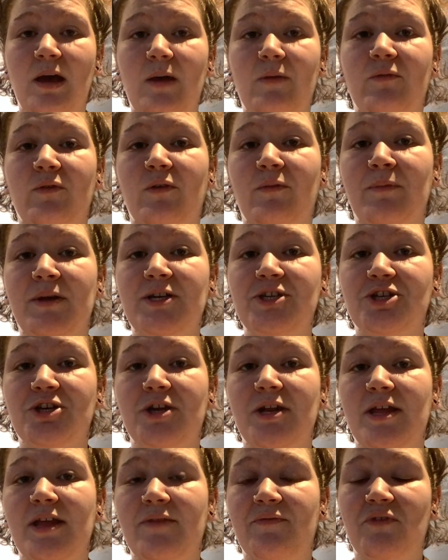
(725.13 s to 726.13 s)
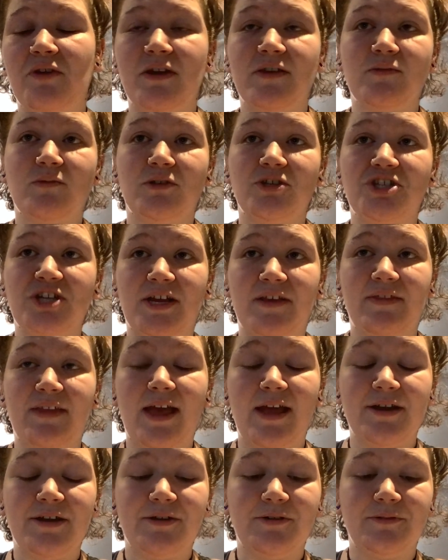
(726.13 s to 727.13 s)
for my journey, if you guys want to check
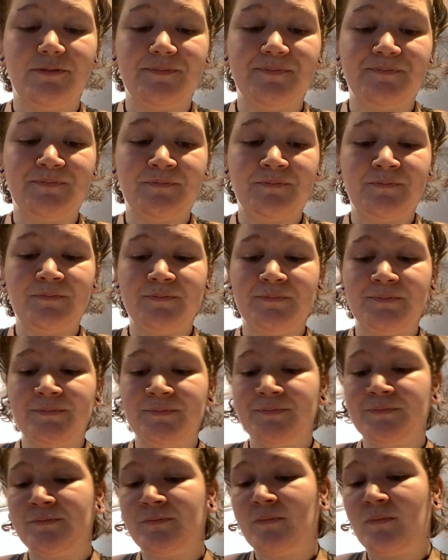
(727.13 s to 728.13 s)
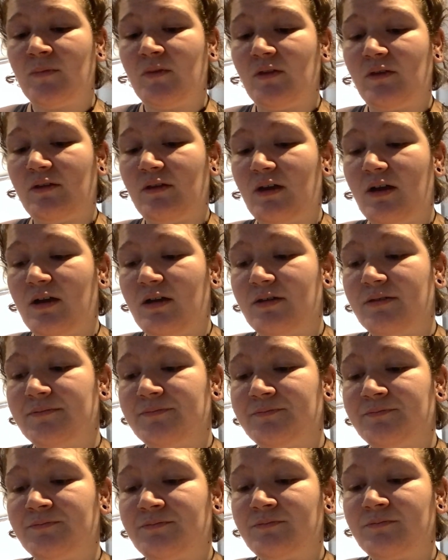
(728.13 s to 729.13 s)
that out.
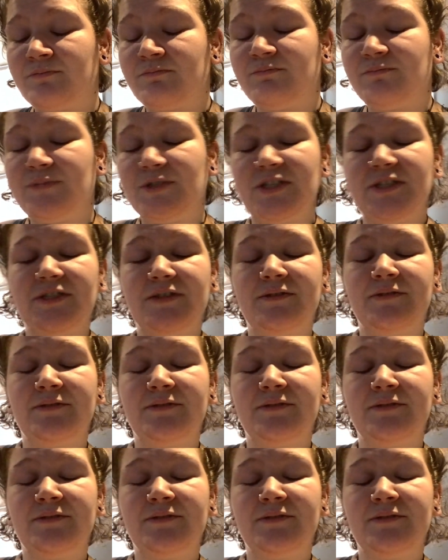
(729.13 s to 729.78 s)
But